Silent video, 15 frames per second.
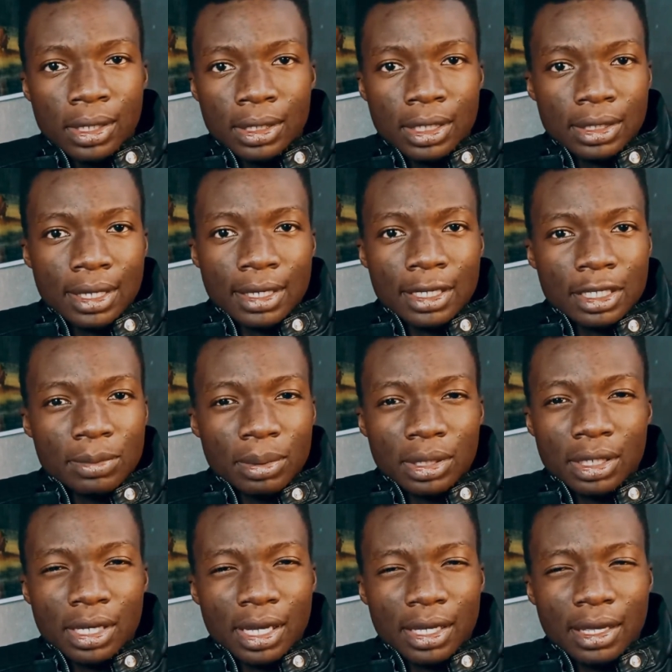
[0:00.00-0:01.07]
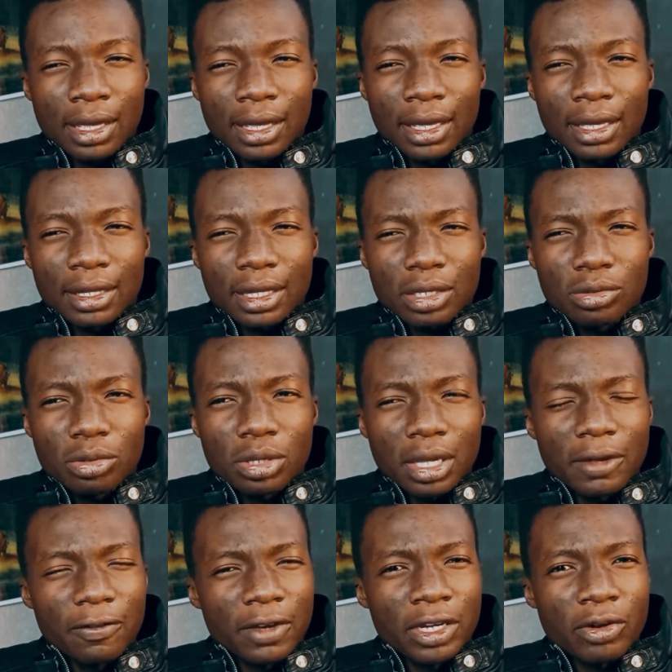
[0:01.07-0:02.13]
They're just unexpected. Like, that's not
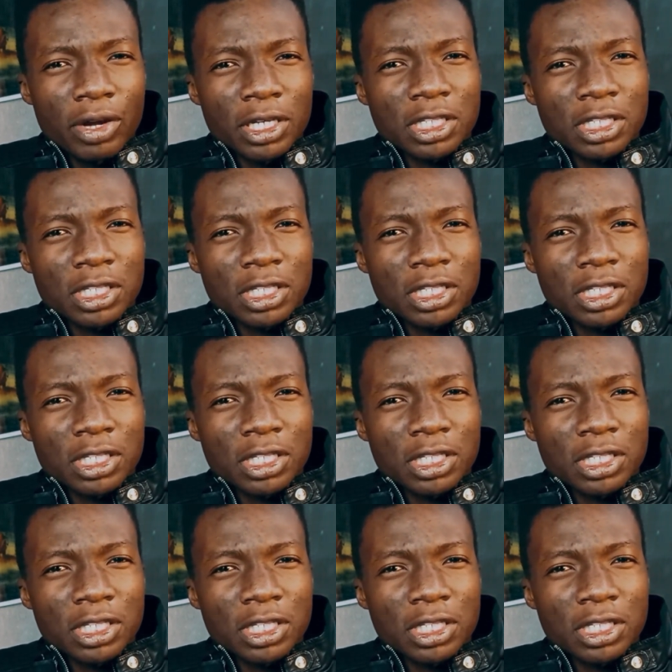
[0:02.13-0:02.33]
the final